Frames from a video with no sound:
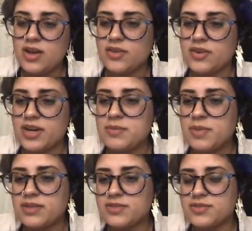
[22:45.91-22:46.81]
Are there any
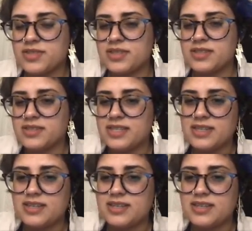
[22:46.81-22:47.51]
monsters in the zine?